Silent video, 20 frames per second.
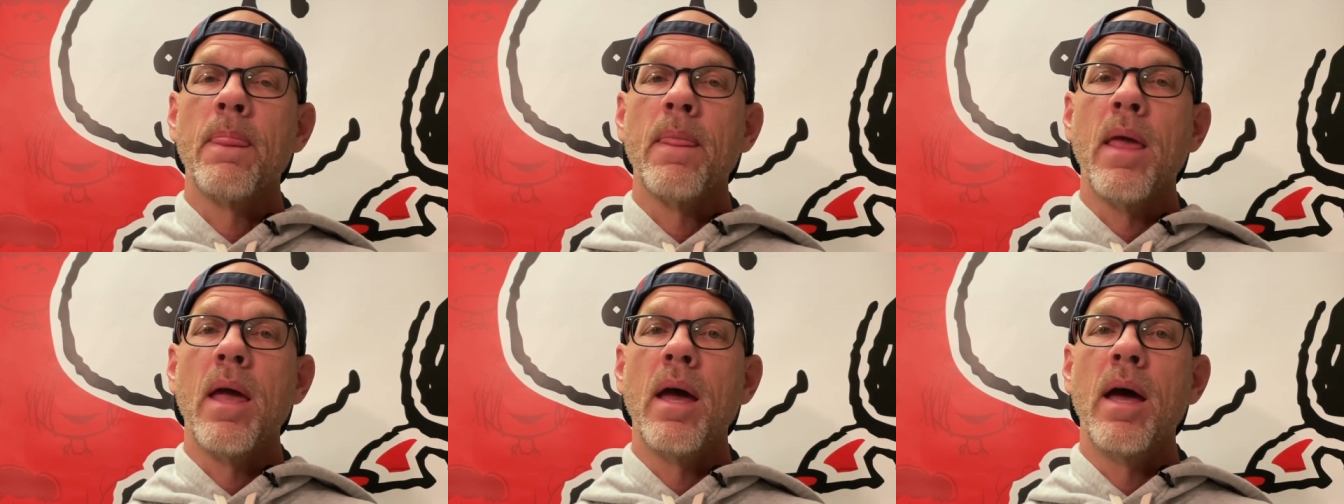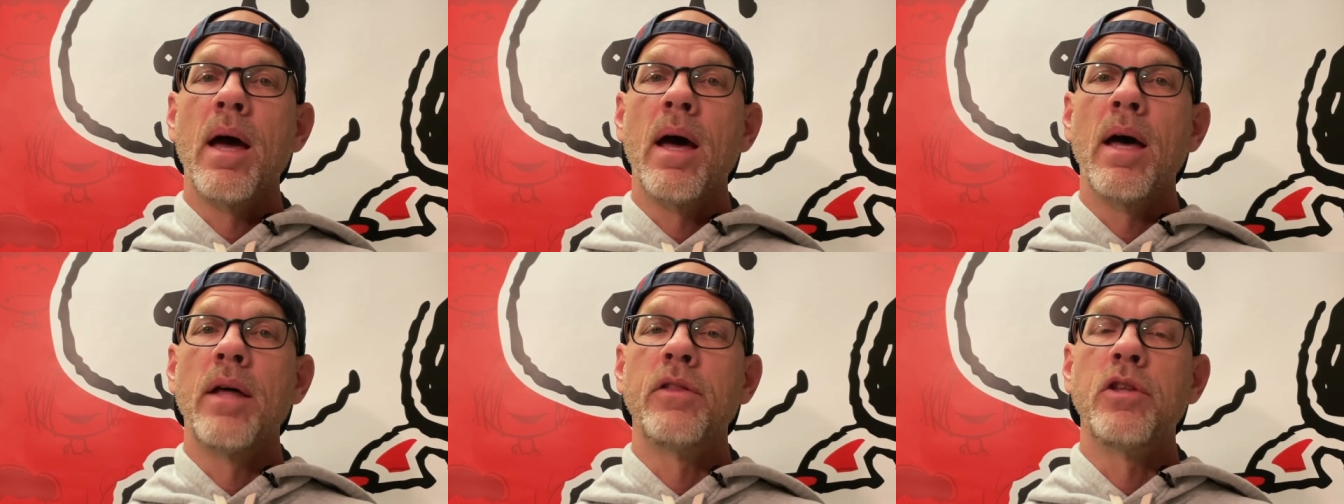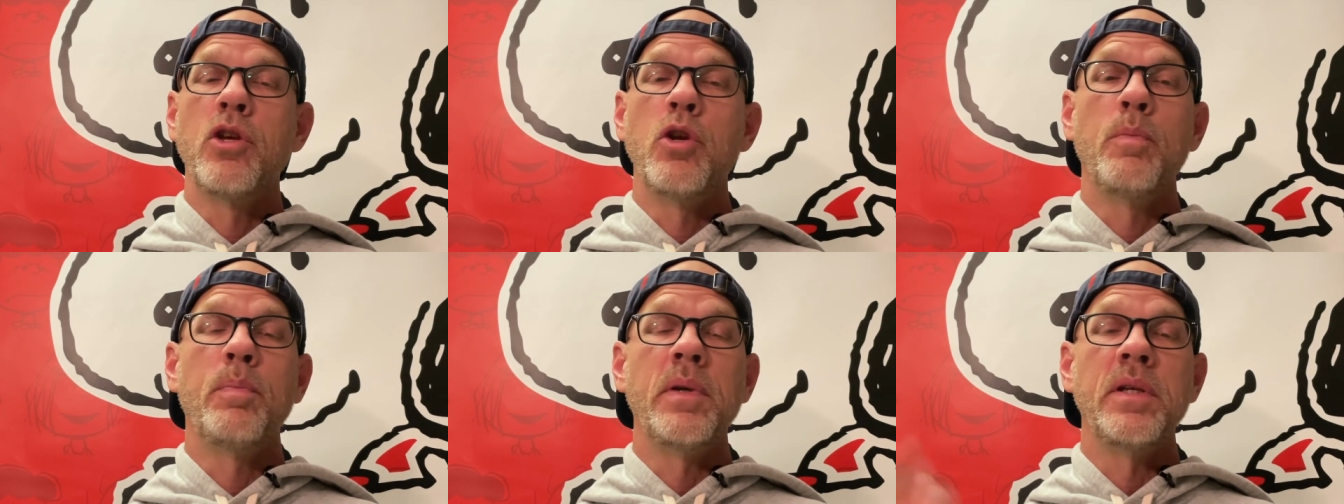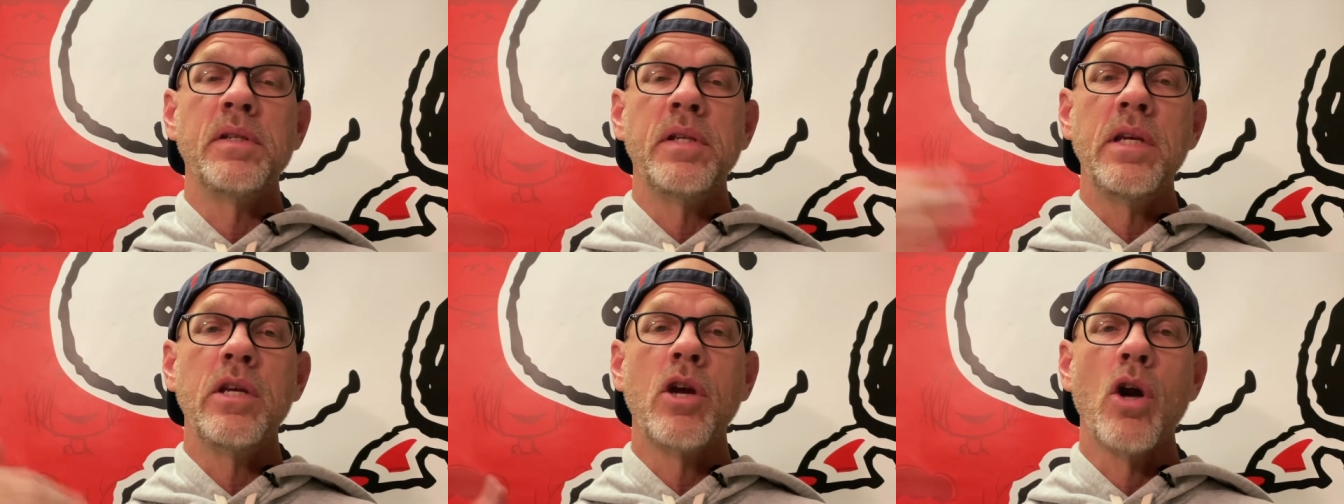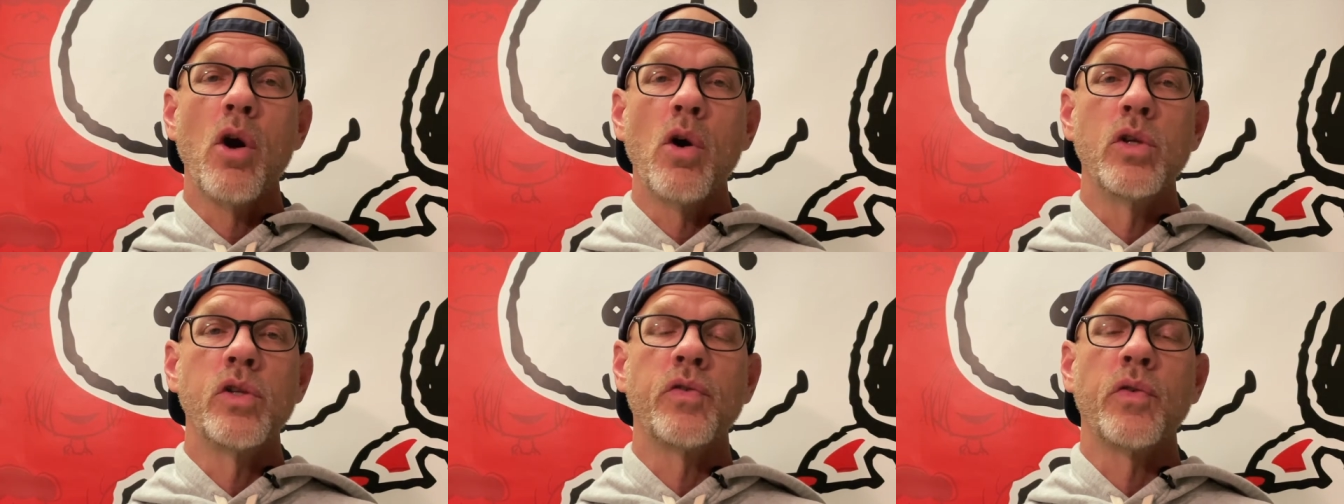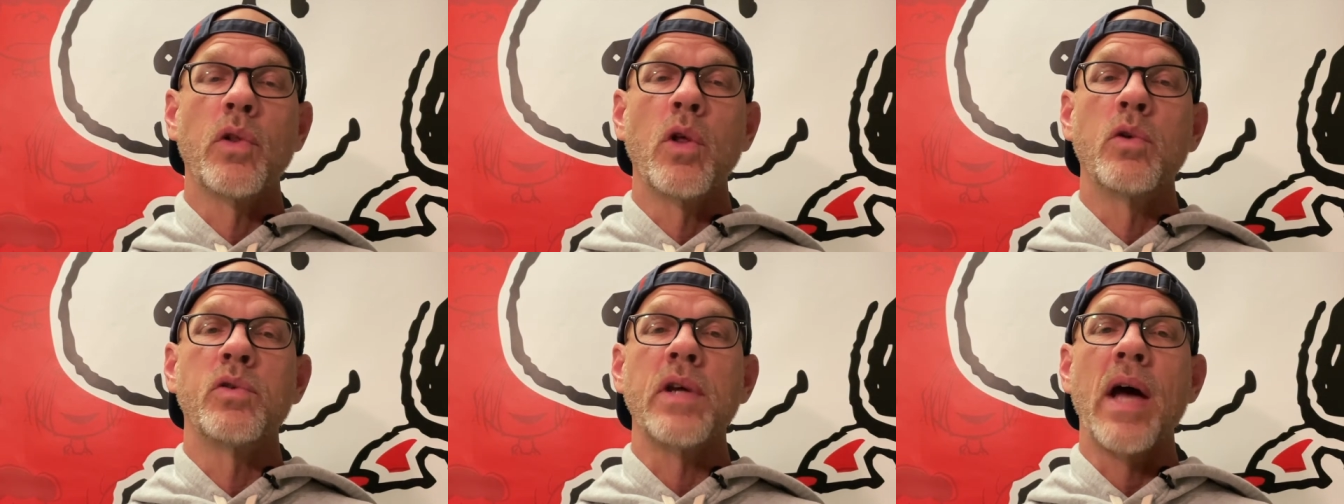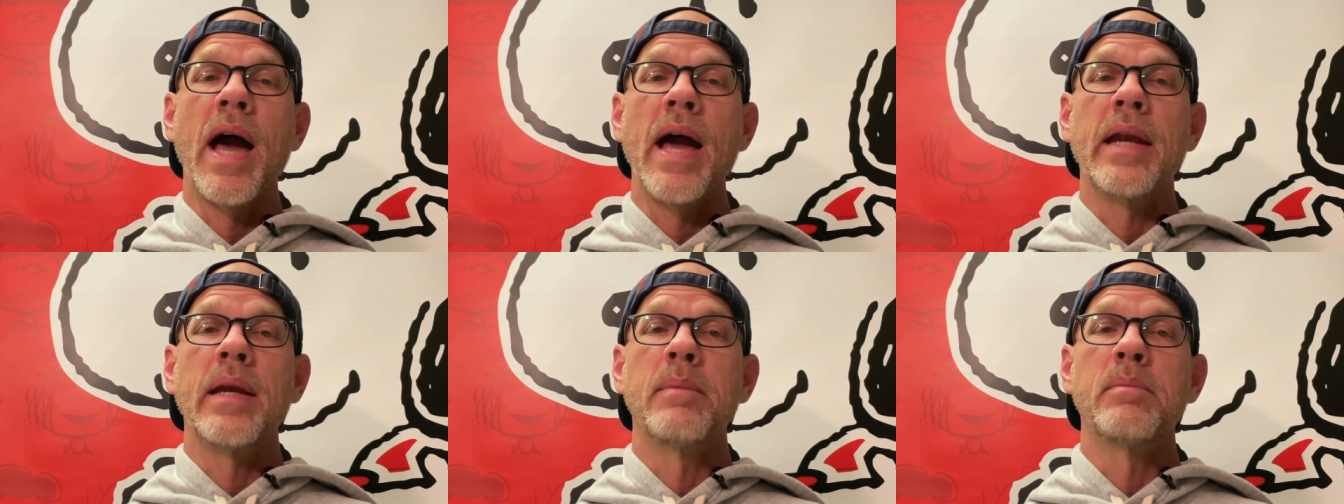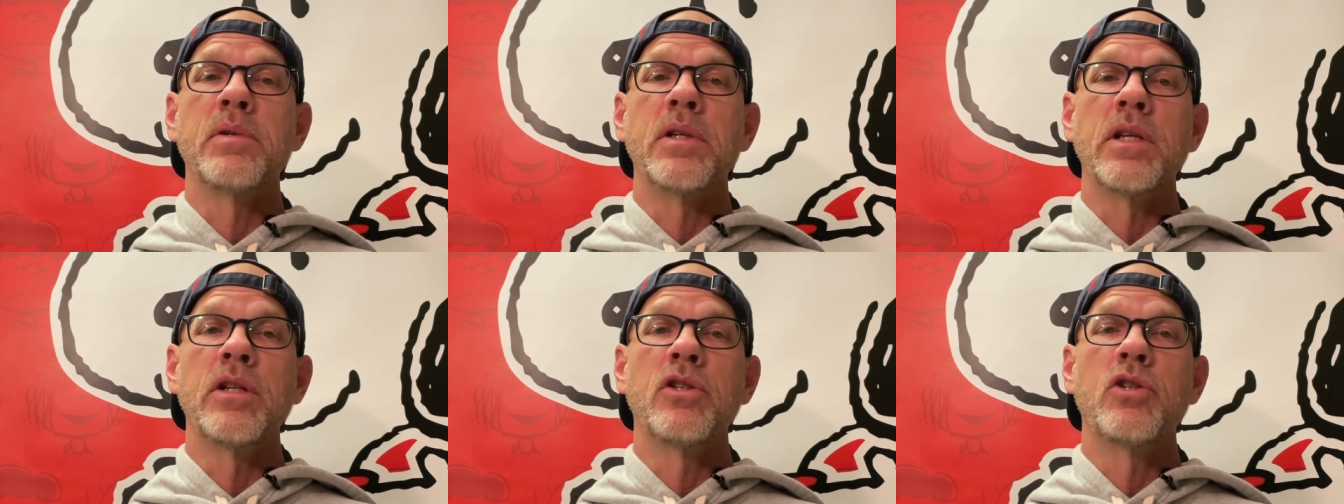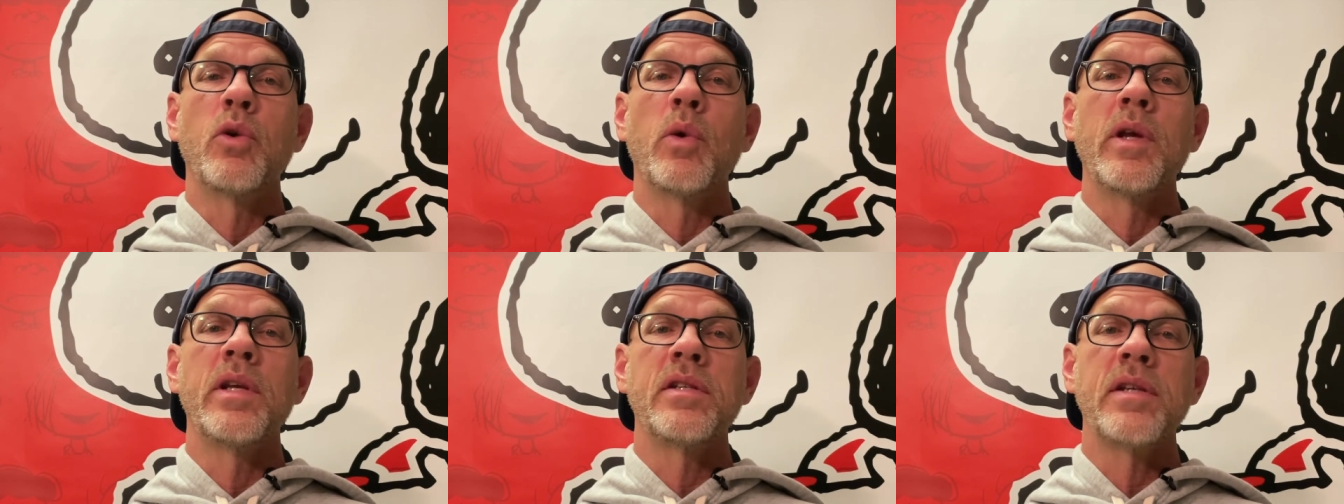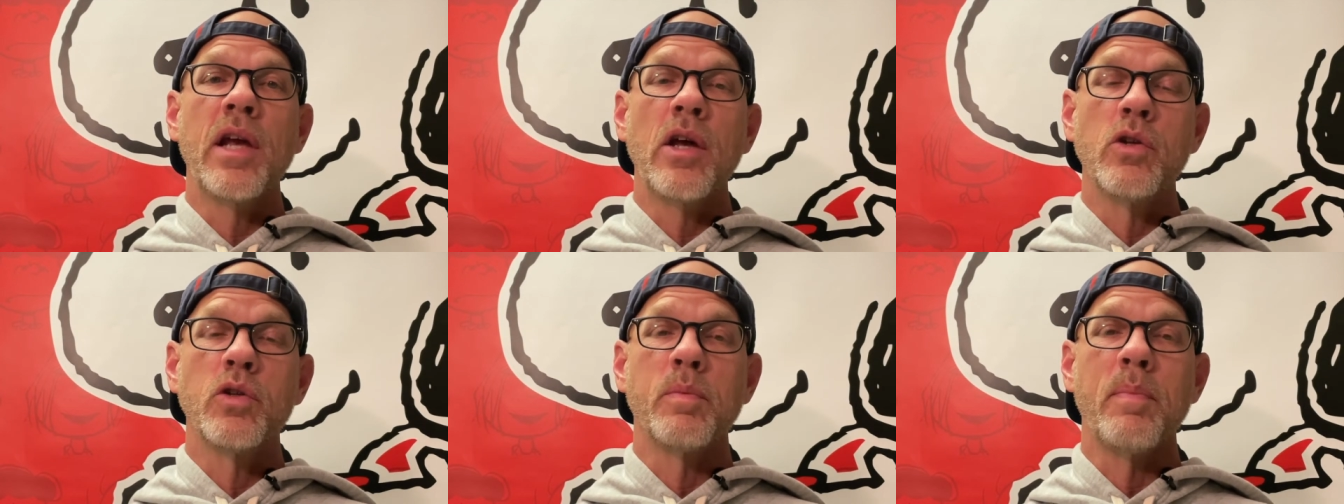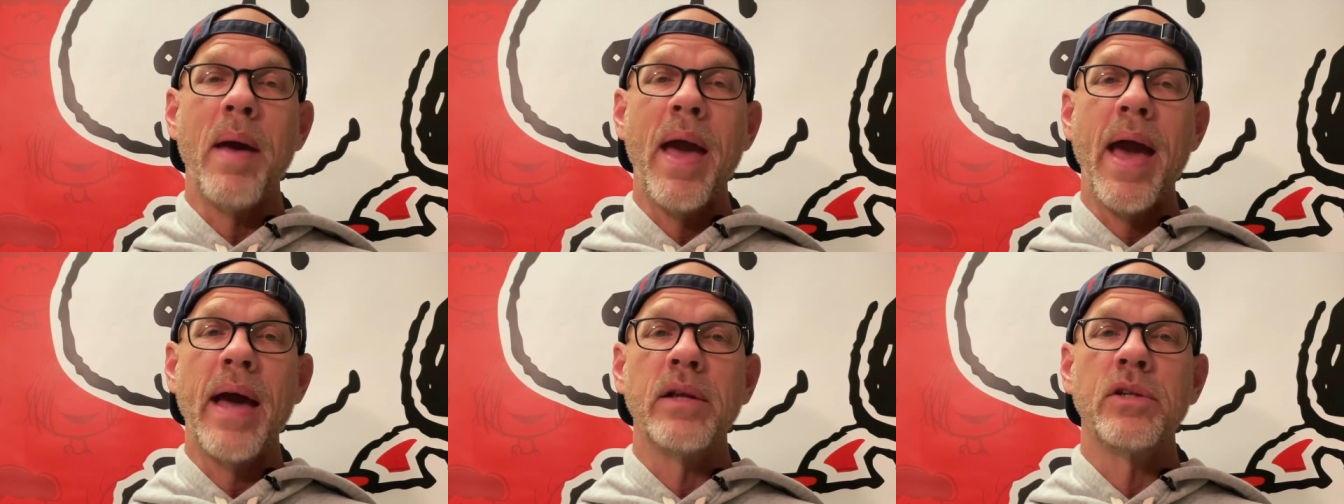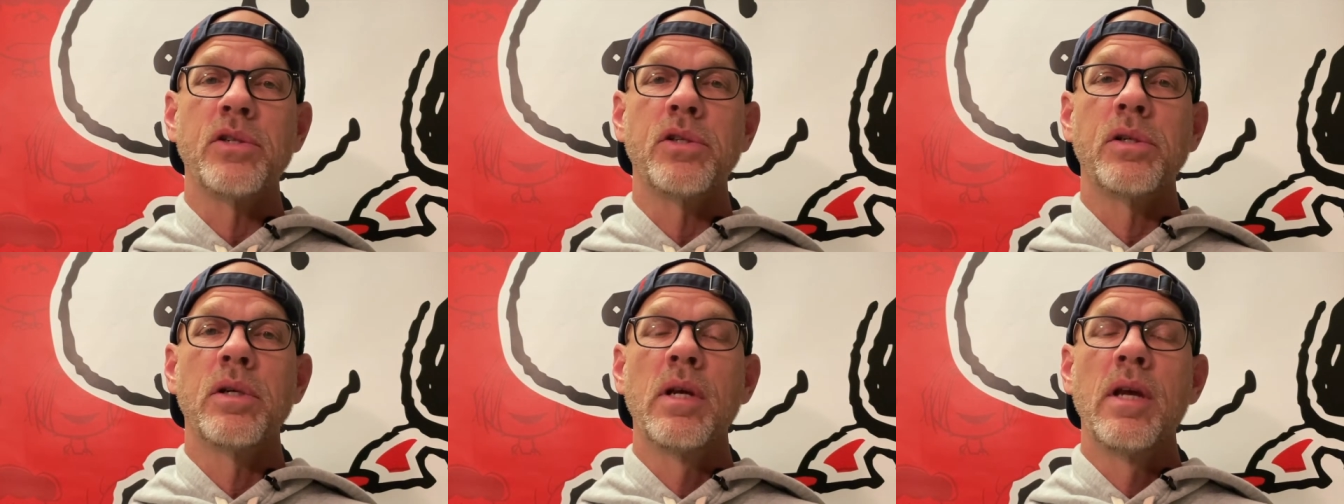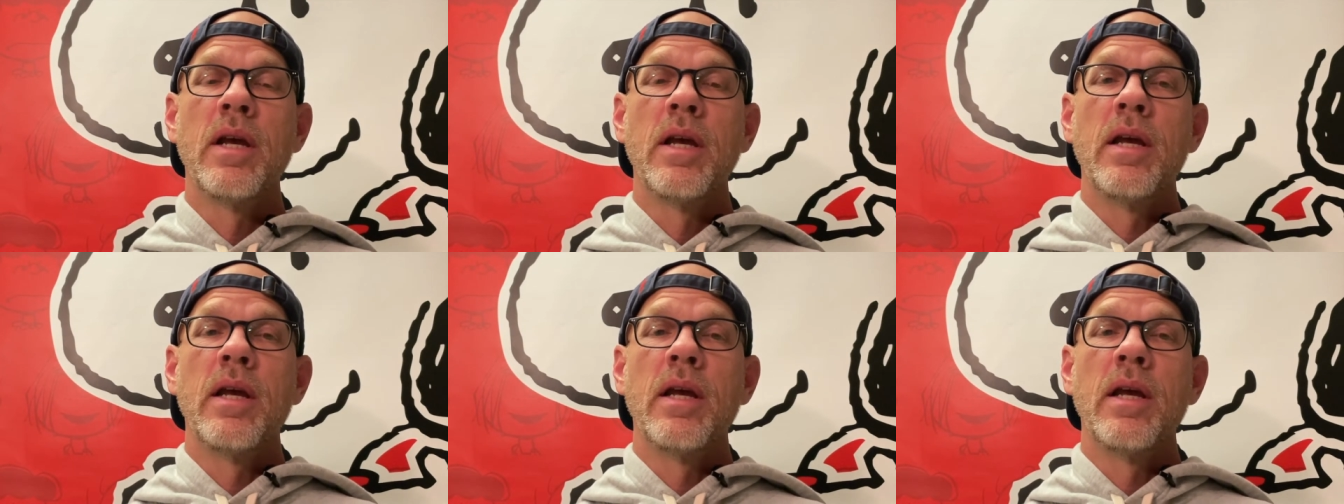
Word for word: uh, the UPC codes for those items into a sales batch.